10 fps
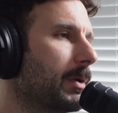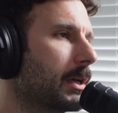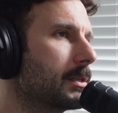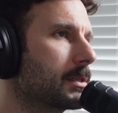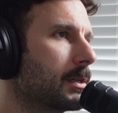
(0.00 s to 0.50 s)

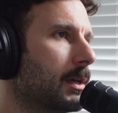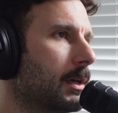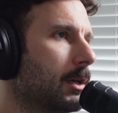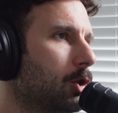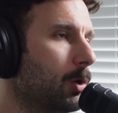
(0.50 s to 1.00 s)
Because
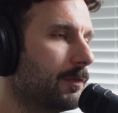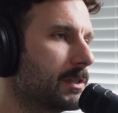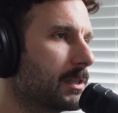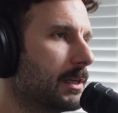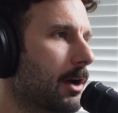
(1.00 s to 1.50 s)
you even
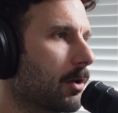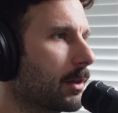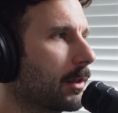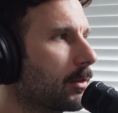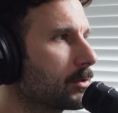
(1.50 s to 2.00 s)
see now on
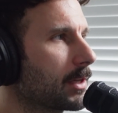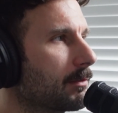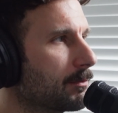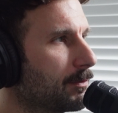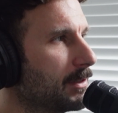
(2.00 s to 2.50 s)
those like
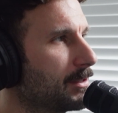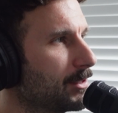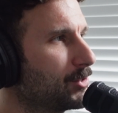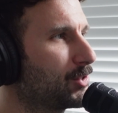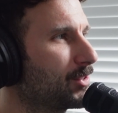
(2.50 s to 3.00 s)

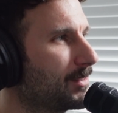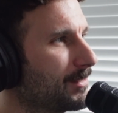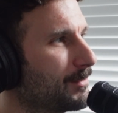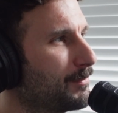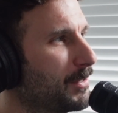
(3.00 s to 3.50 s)
vintage
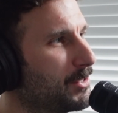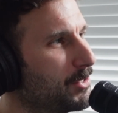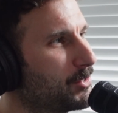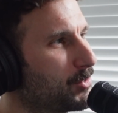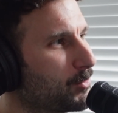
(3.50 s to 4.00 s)

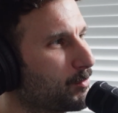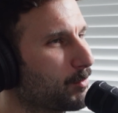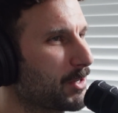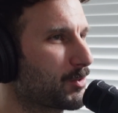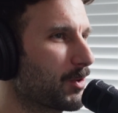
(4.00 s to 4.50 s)
vintage
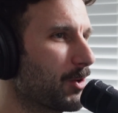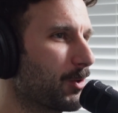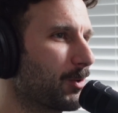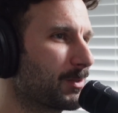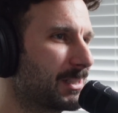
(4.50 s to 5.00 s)

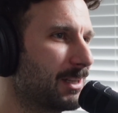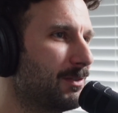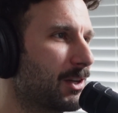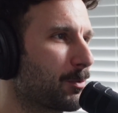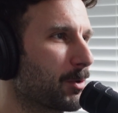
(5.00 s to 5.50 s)
retro
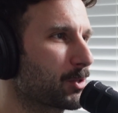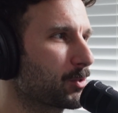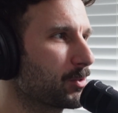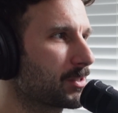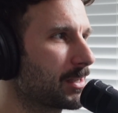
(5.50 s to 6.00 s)
TV
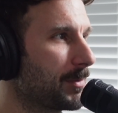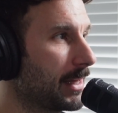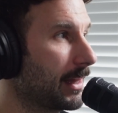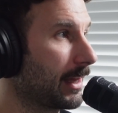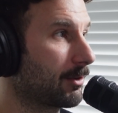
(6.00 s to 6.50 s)
commercials. I mean,
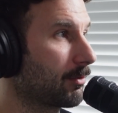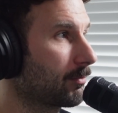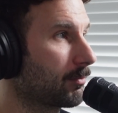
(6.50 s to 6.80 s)
they had like